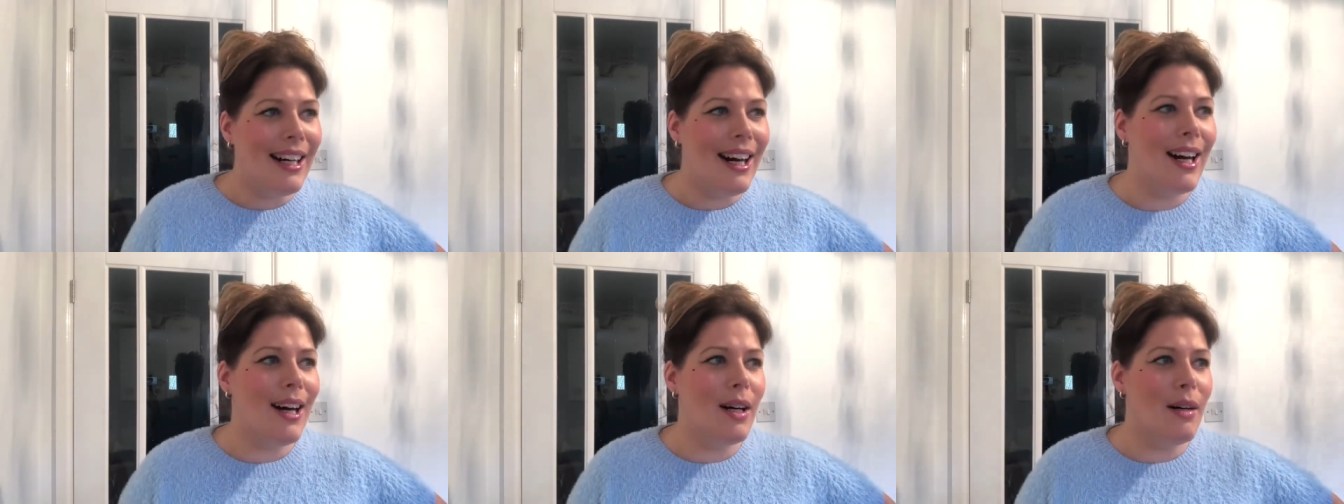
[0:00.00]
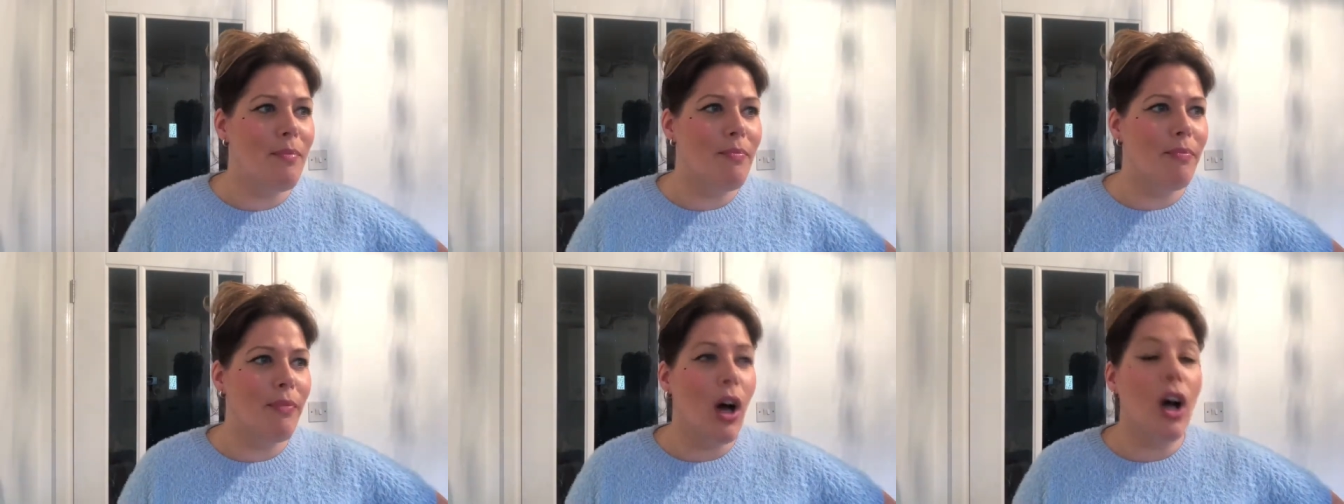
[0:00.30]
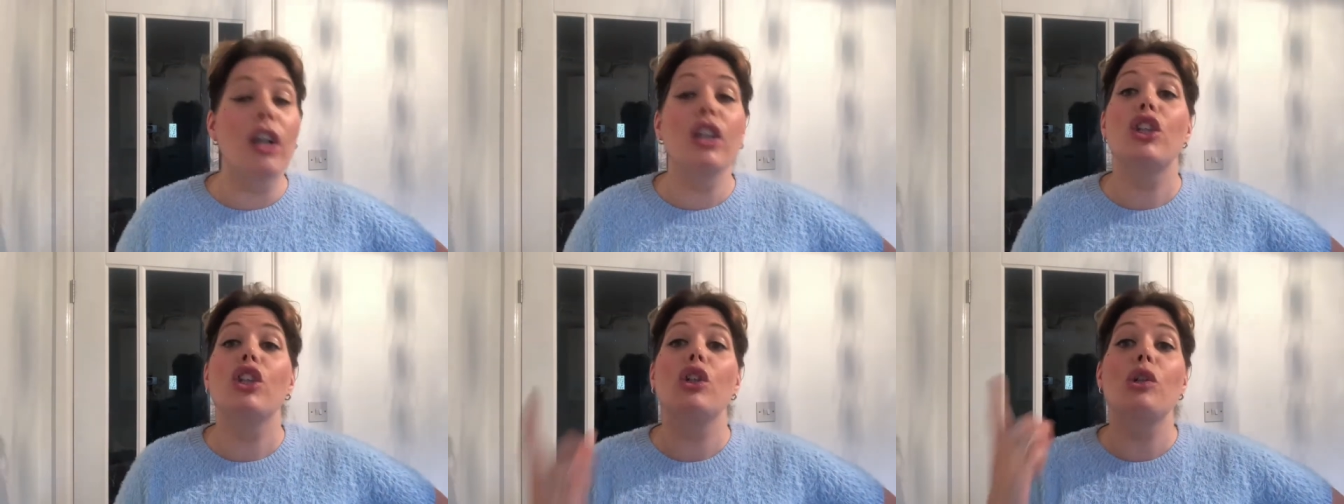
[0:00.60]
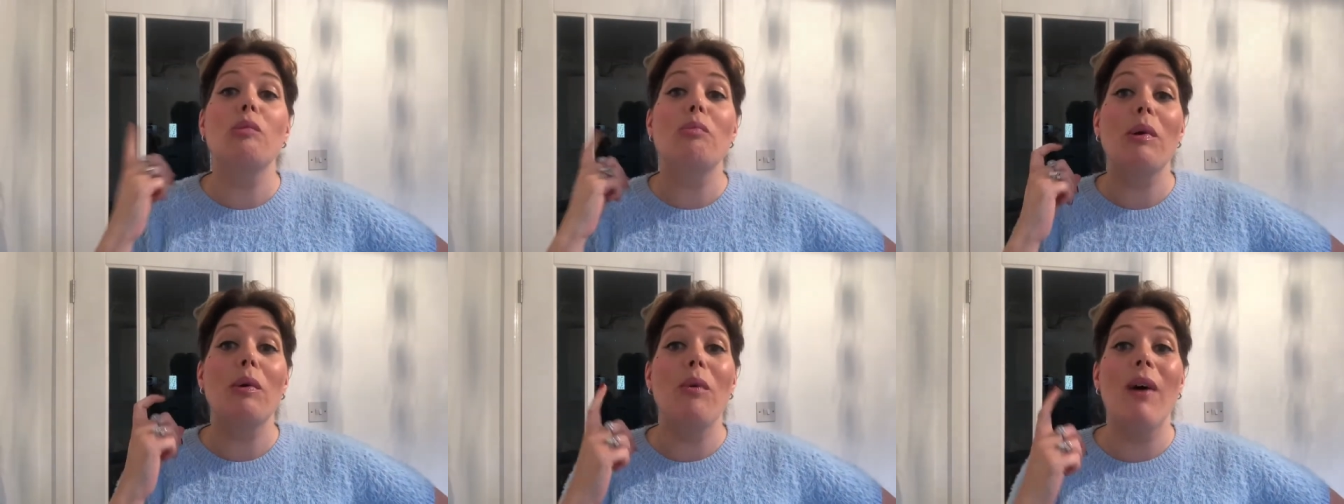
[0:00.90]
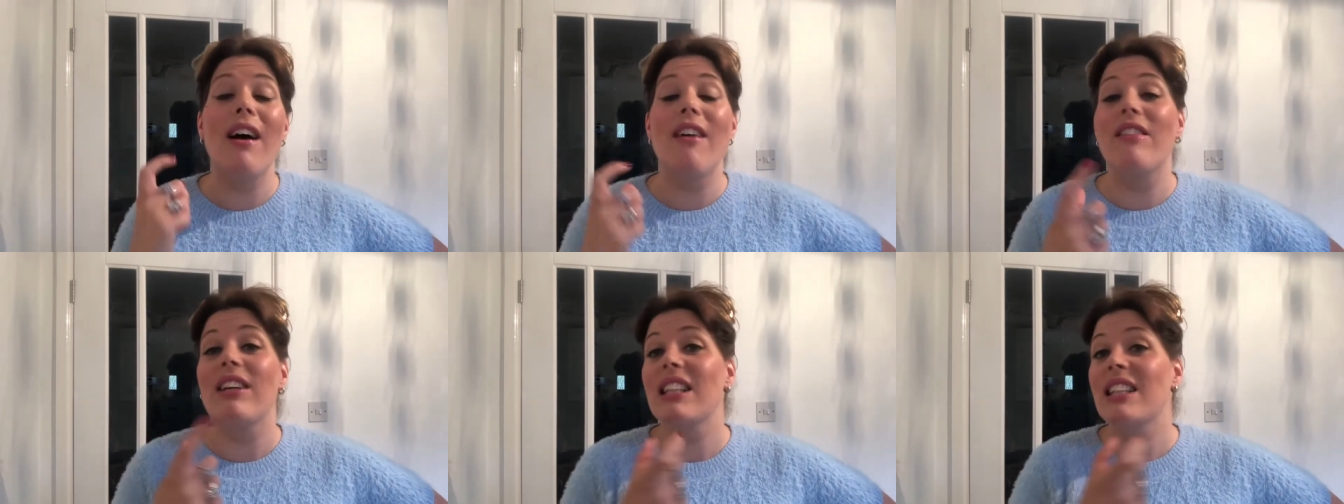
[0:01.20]
Um, I should be
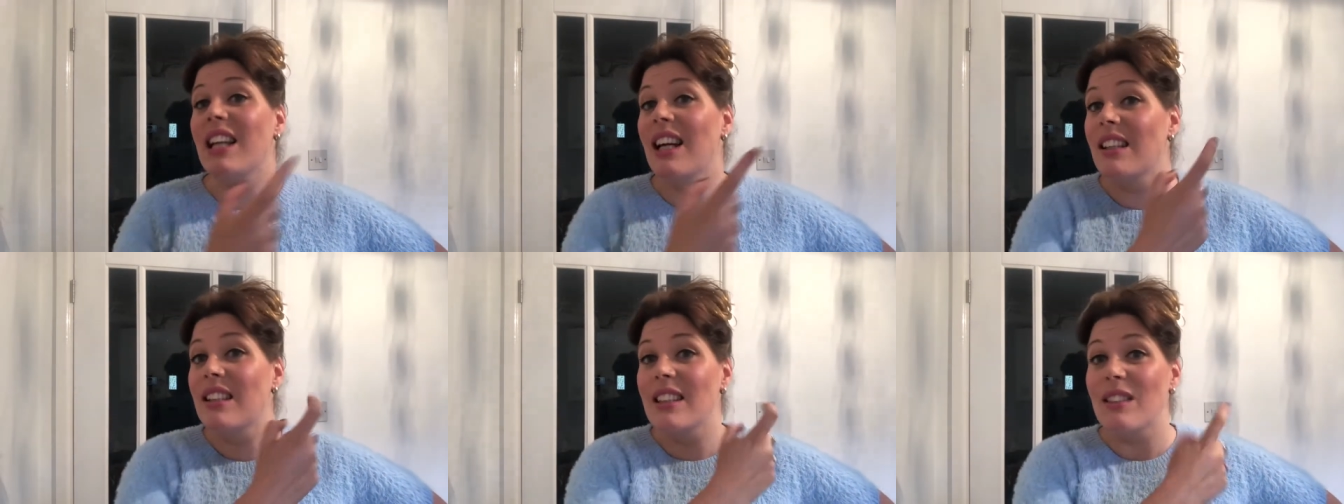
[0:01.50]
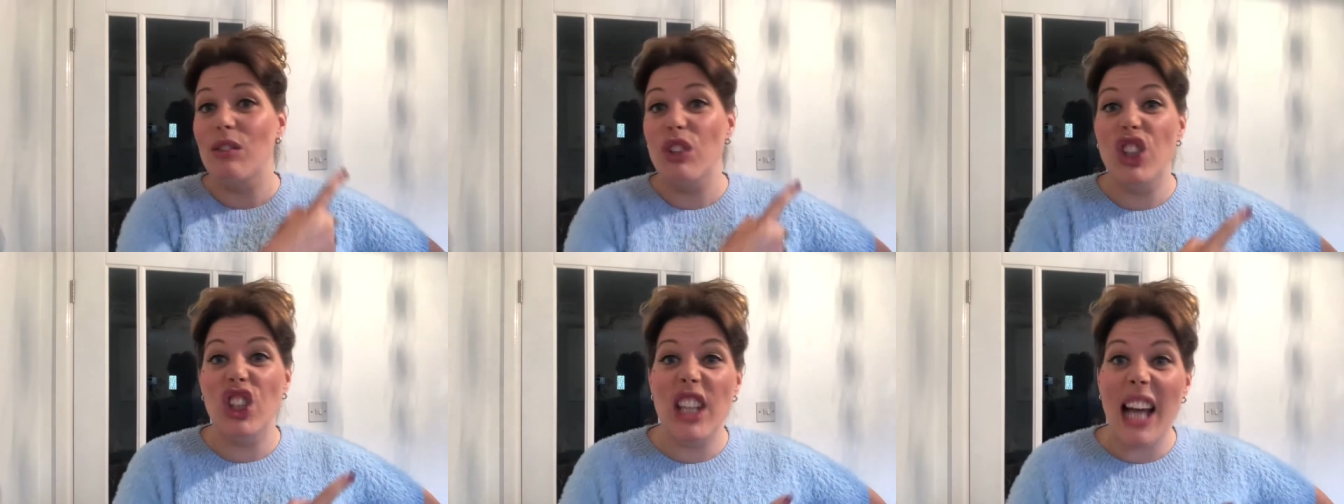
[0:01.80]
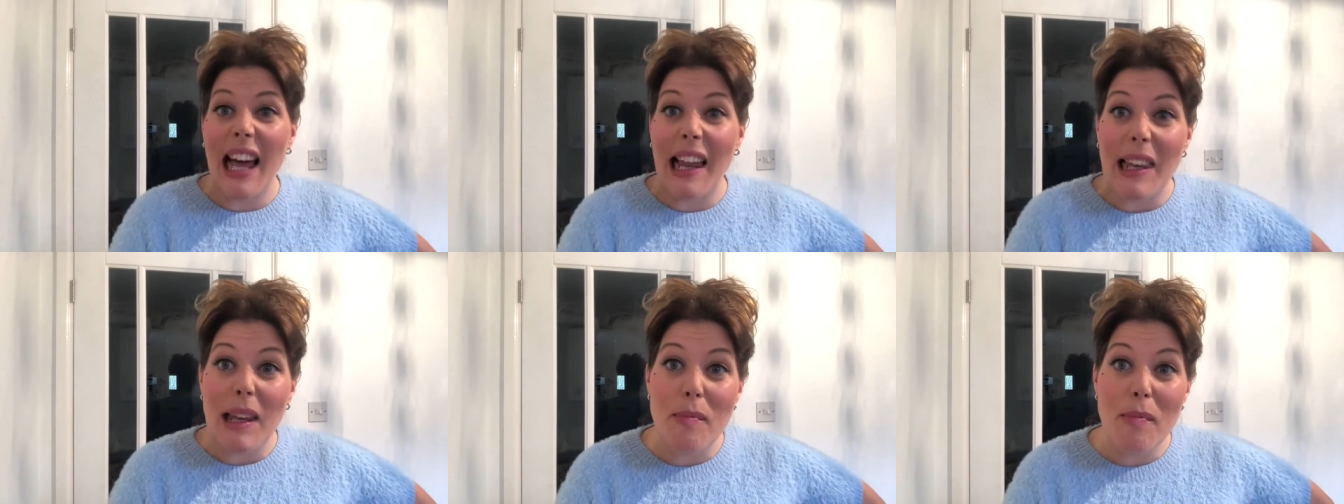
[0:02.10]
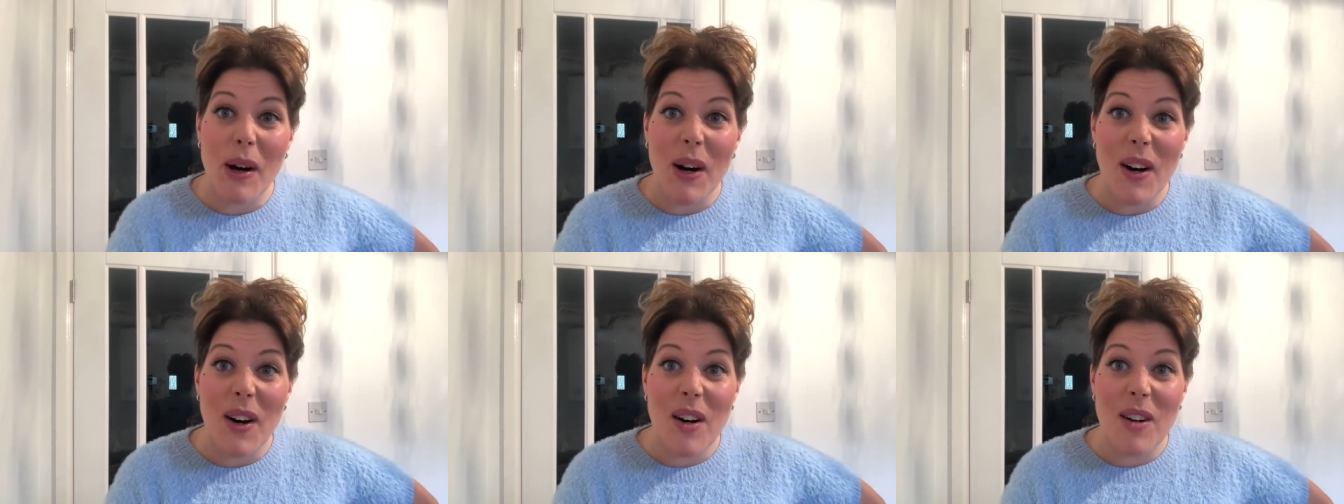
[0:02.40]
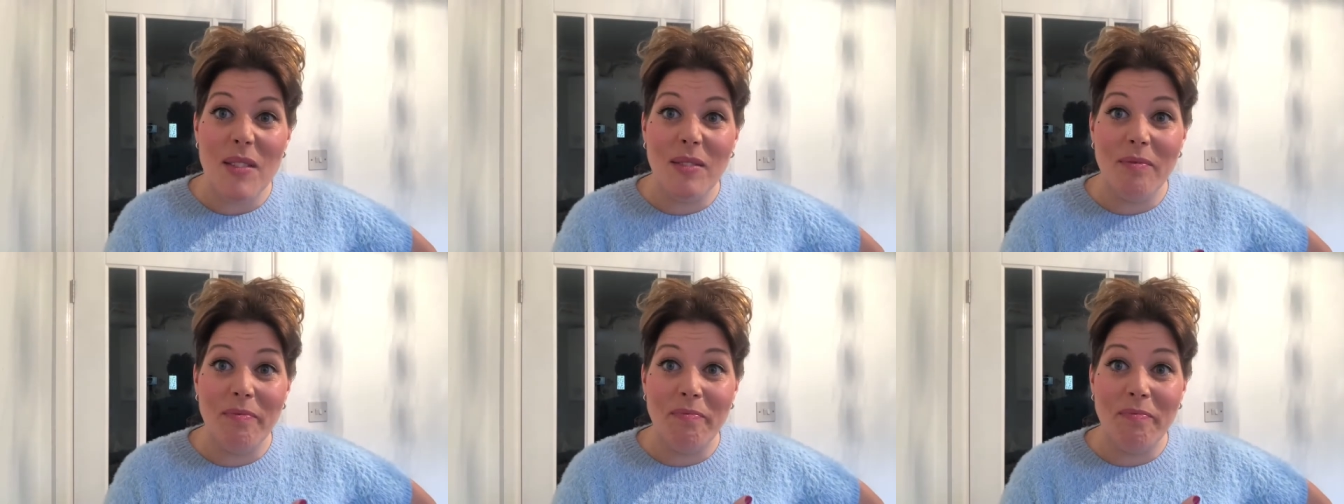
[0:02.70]
wearing tons of Shalimar